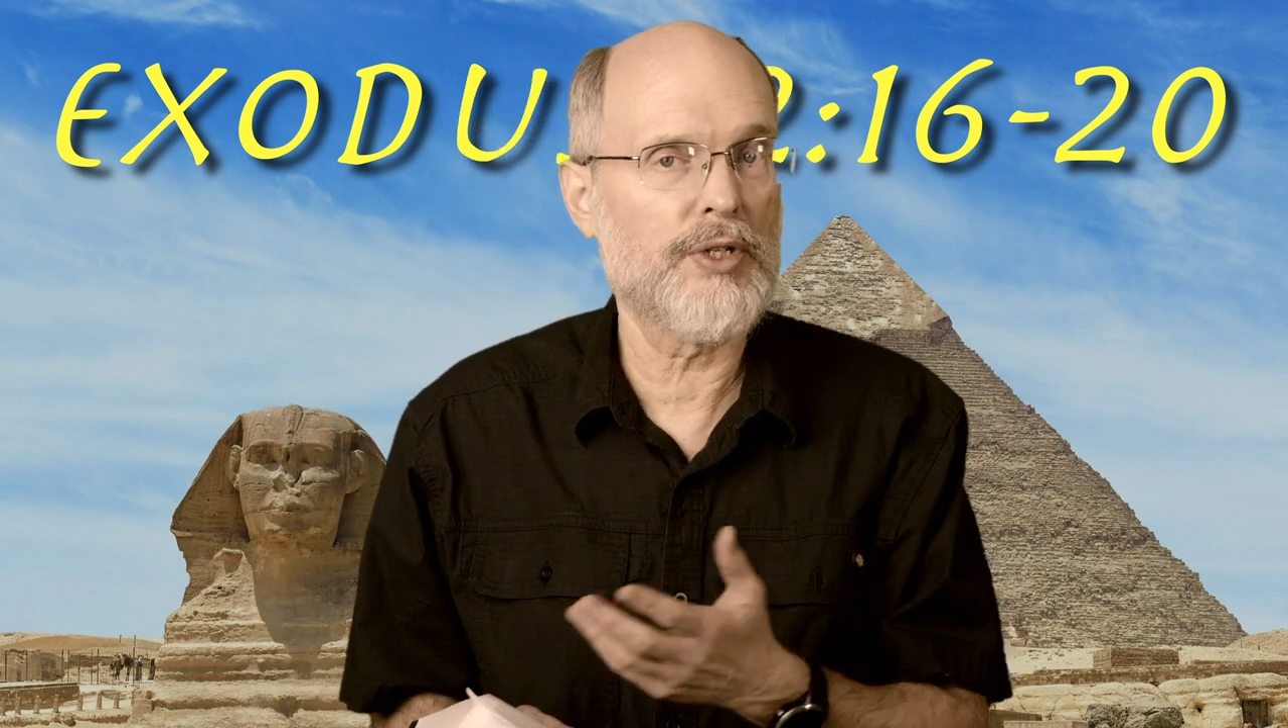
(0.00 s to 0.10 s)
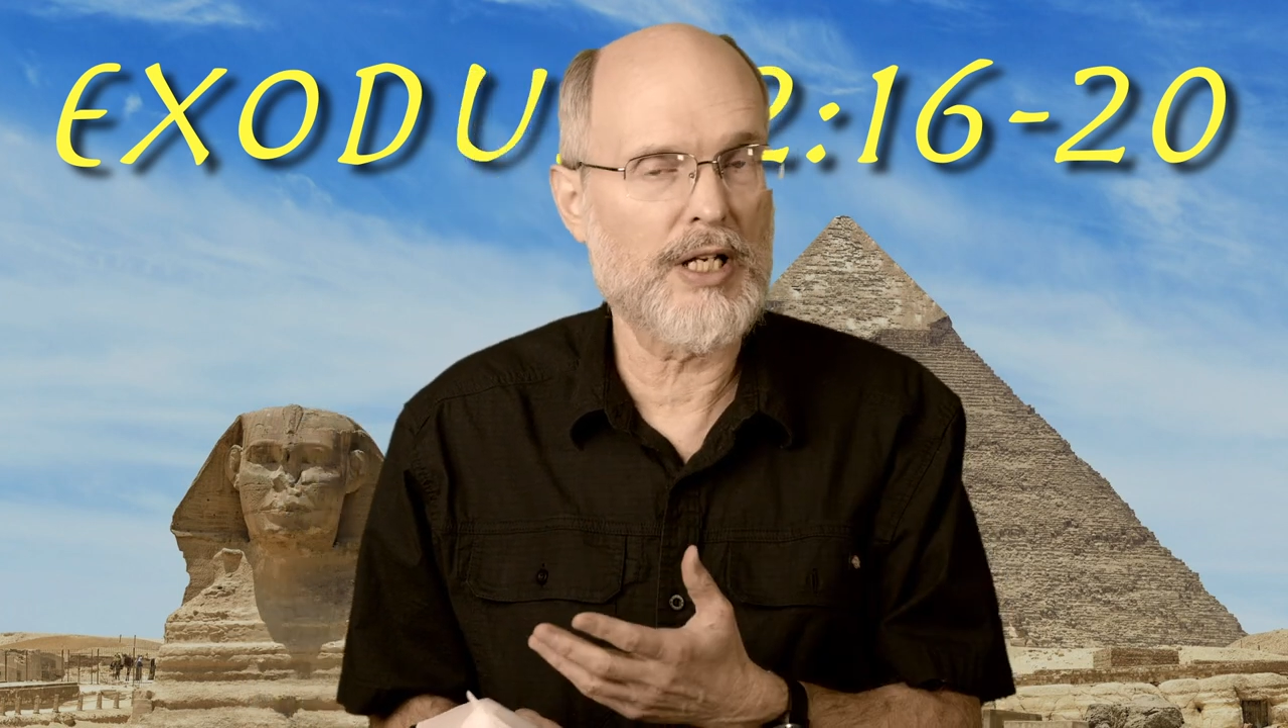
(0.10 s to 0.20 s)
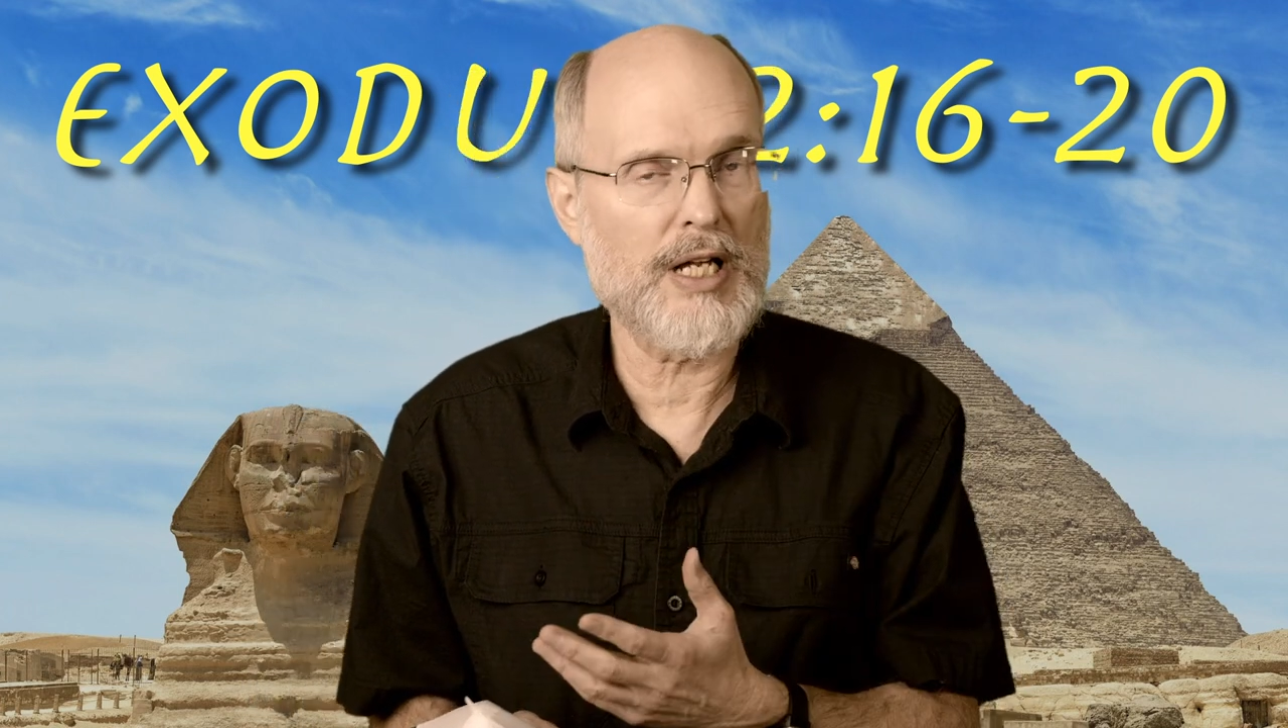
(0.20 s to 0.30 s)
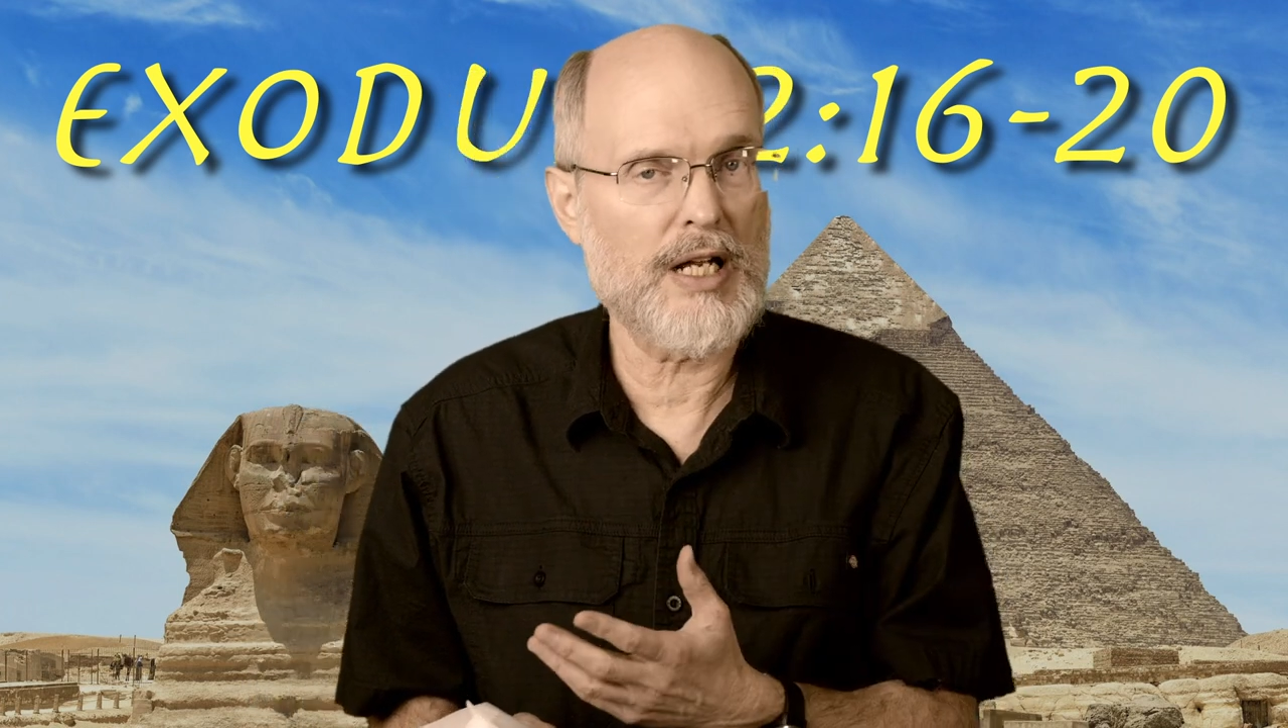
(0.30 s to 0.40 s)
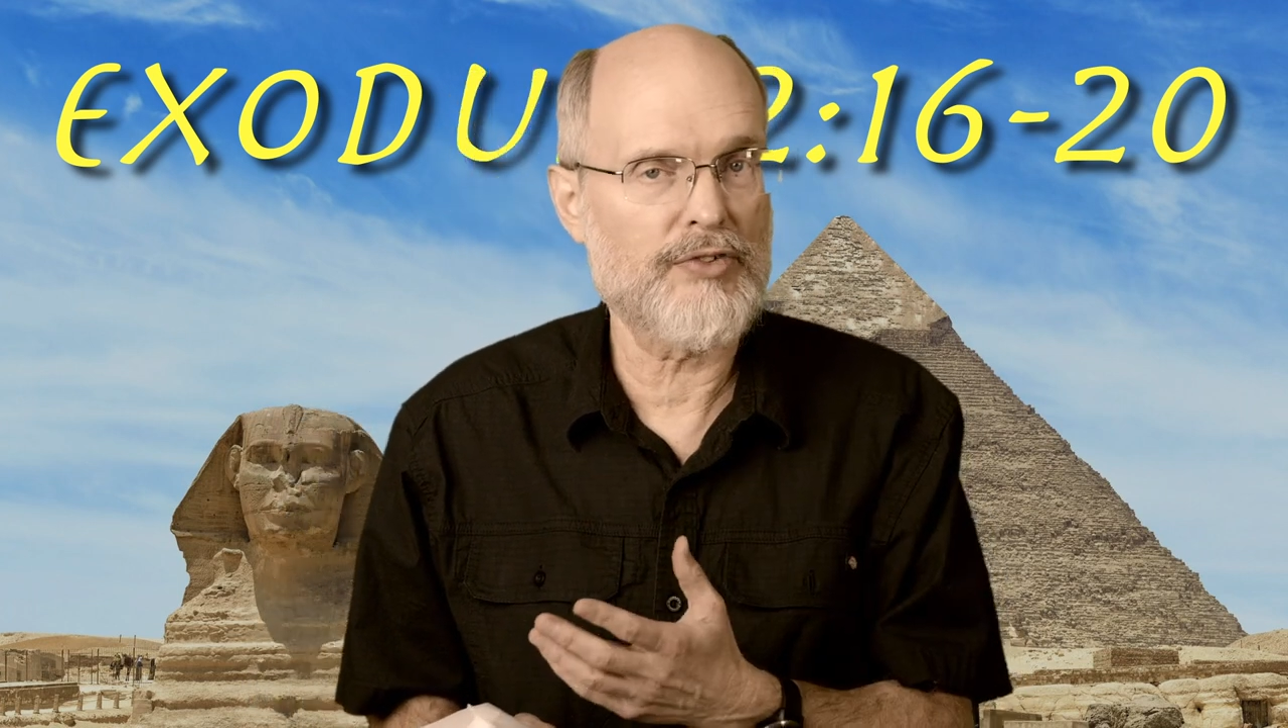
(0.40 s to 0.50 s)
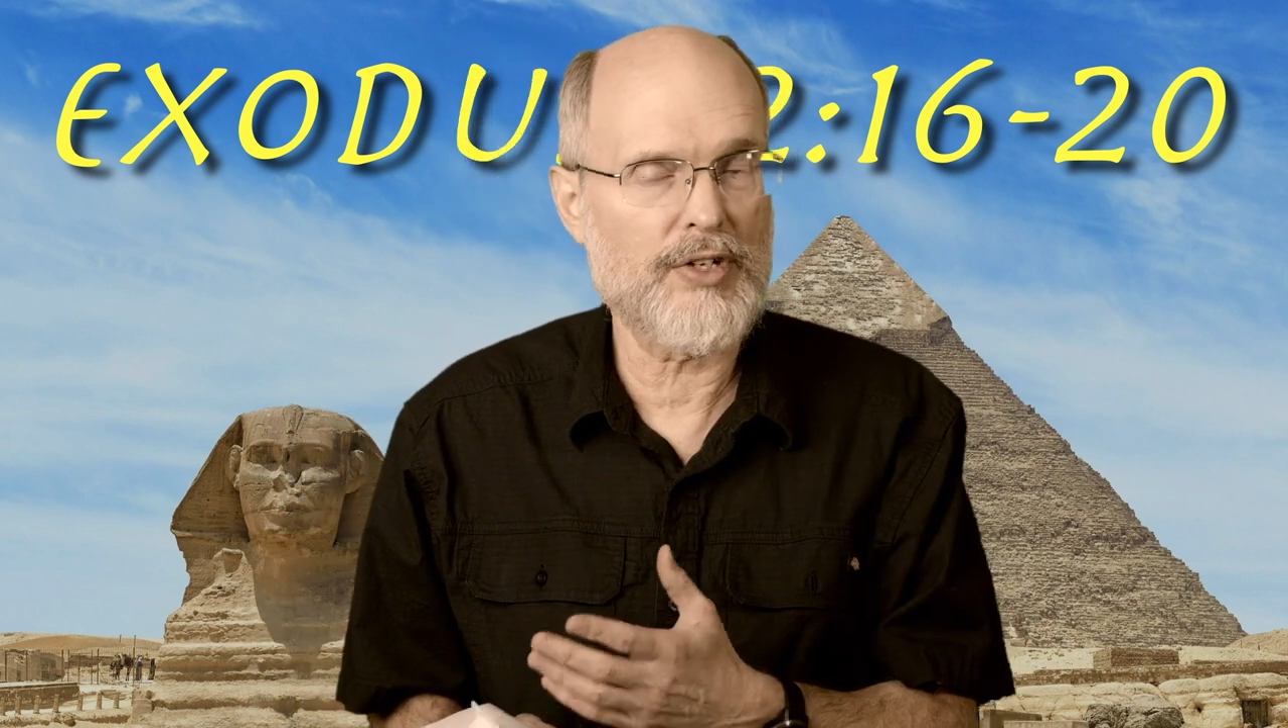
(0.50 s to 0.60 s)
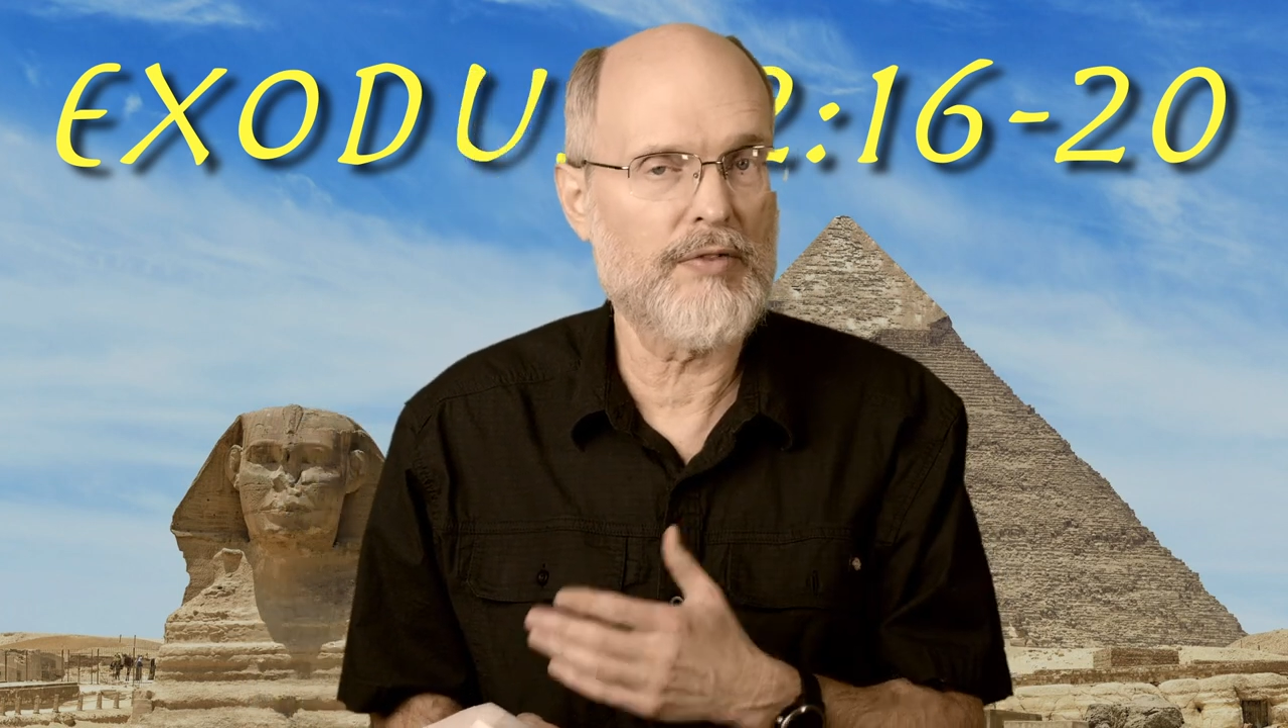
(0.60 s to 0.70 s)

in the gates,